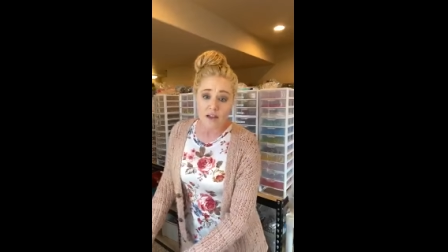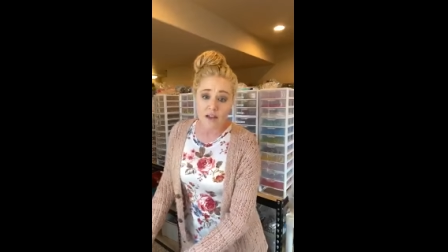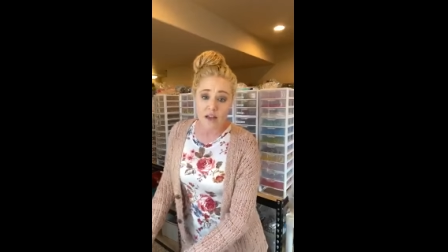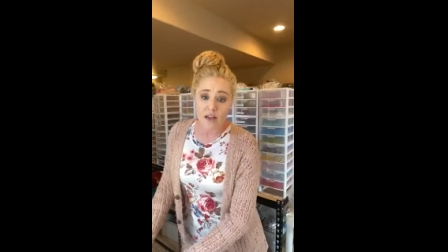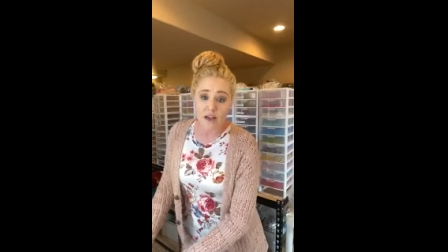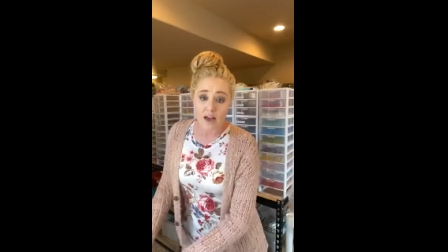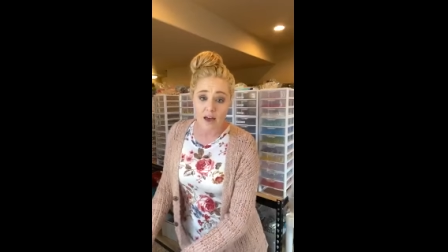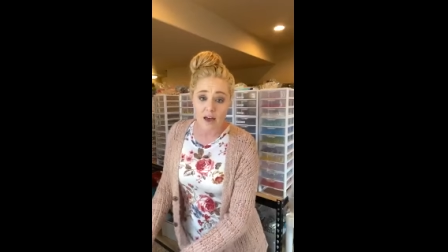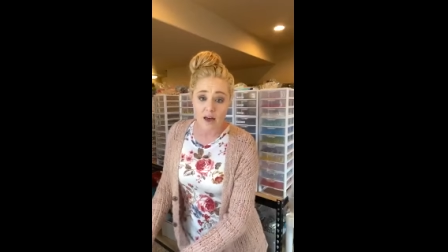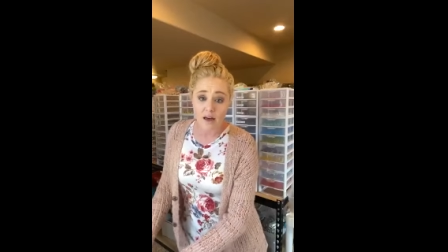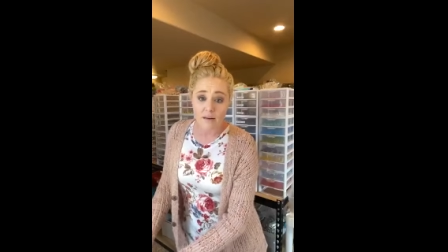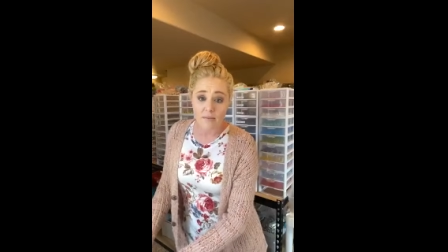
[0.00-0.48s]

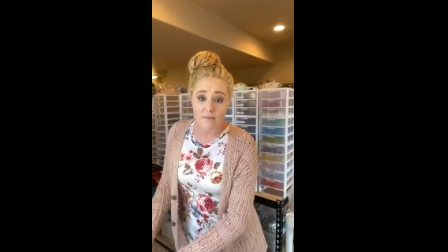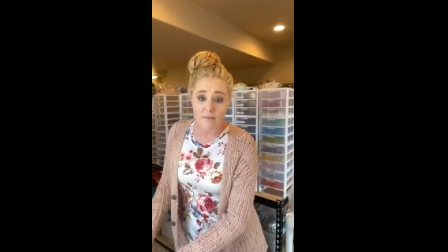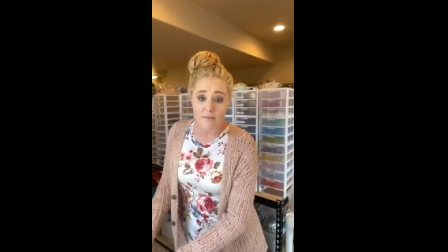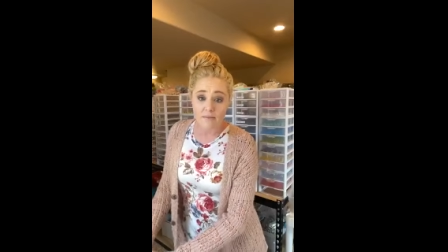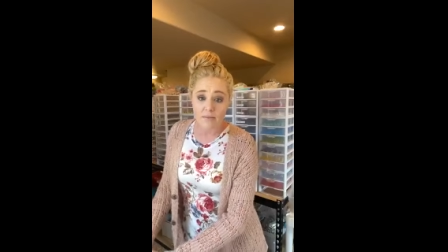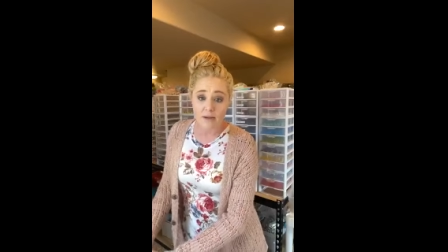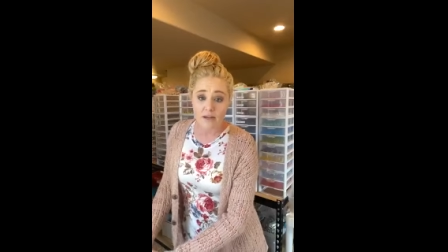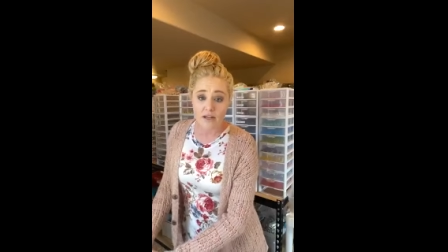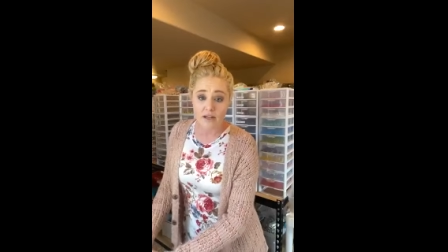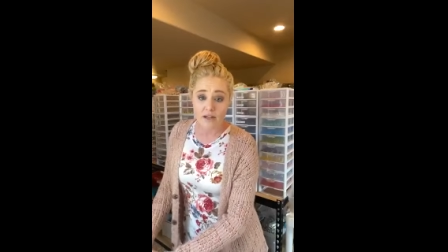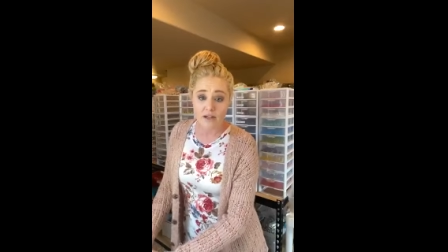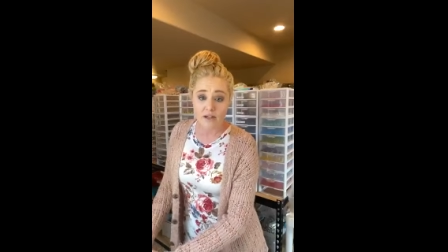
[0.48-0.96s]
Um,
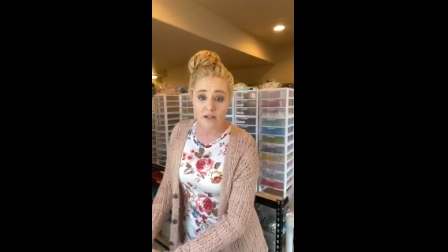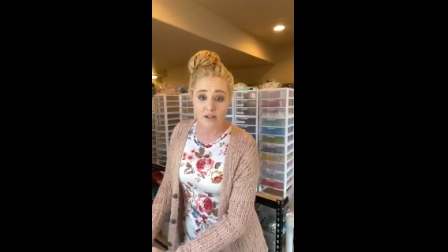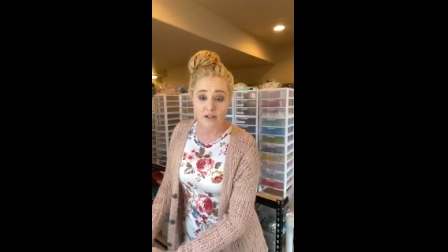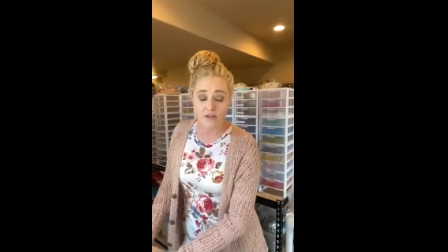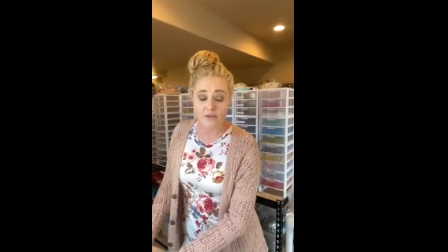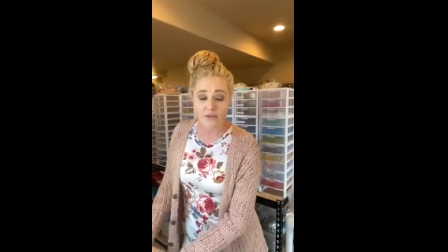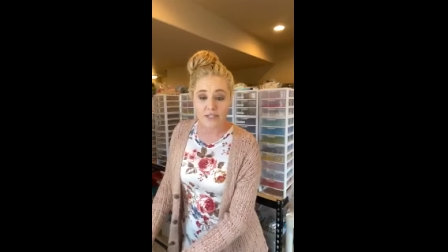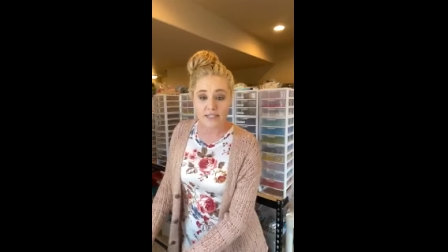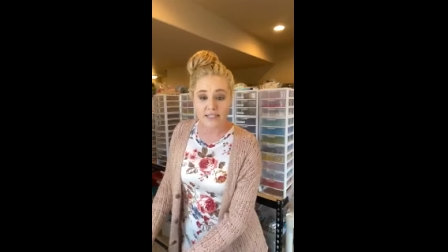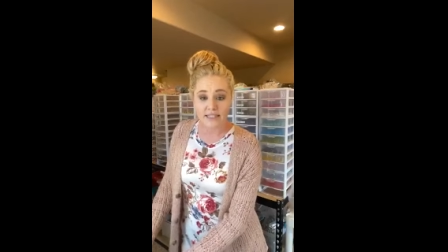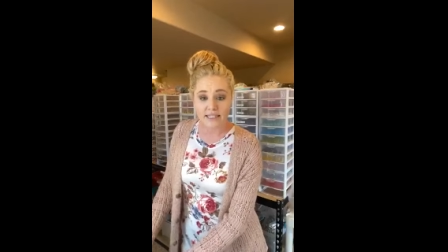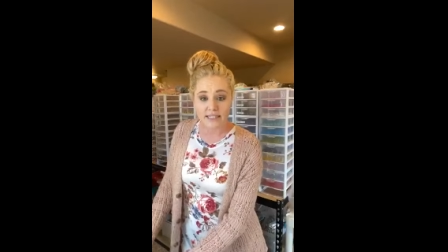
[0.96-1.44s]

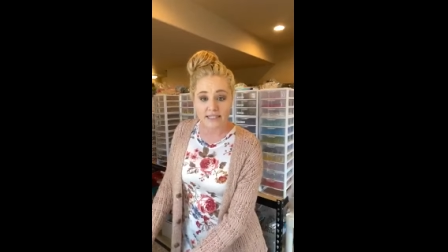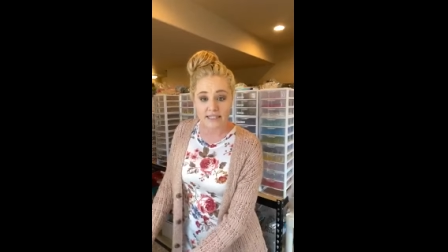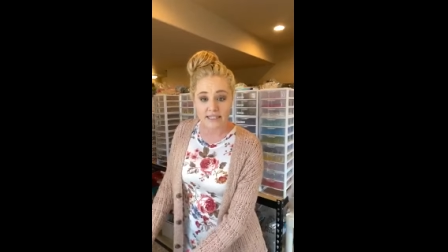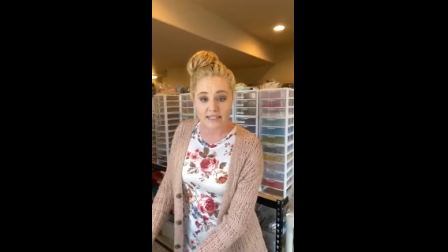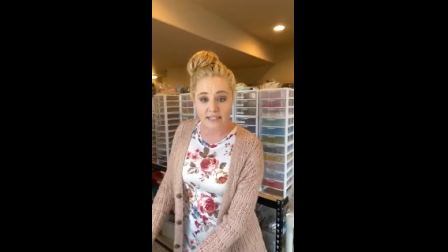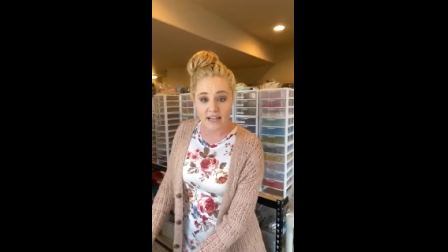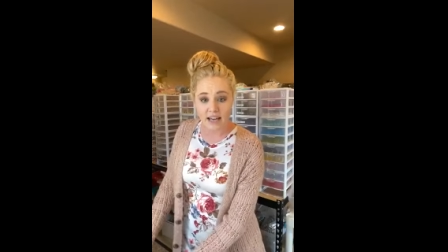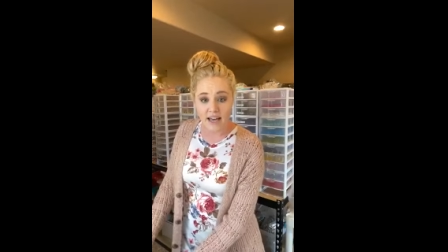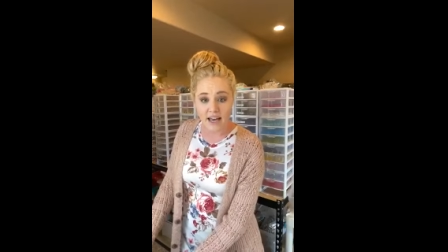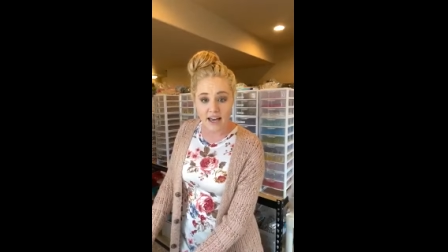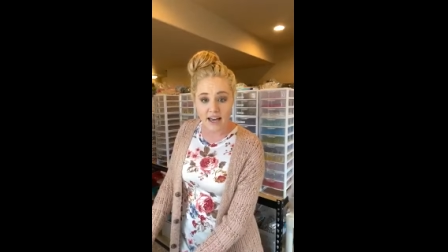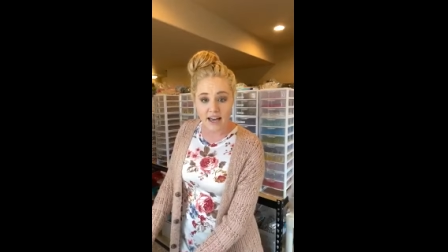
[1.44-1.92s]
Carissa
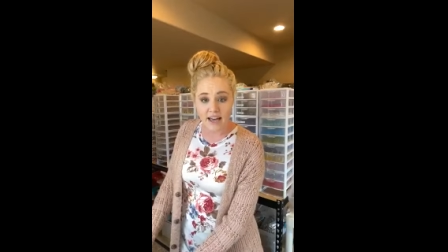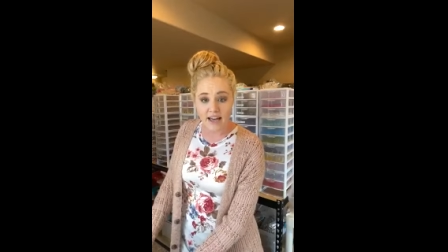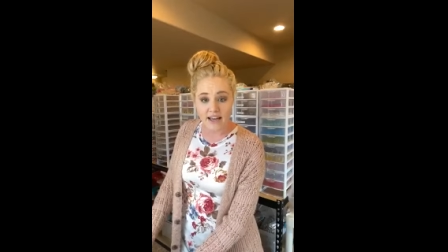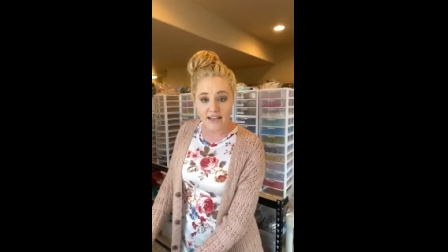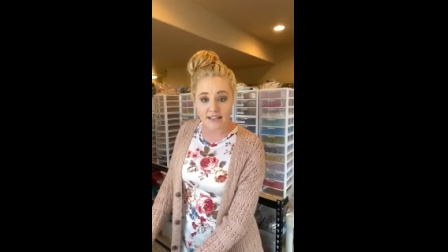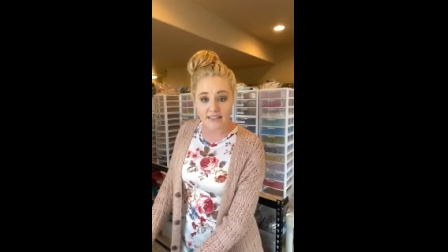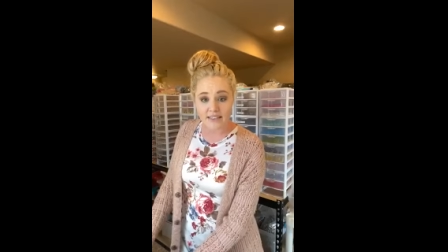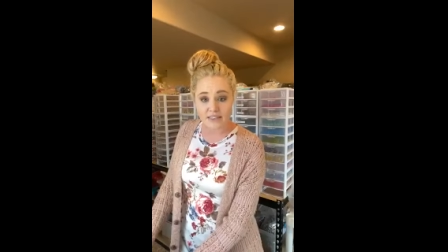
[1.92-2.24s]
says,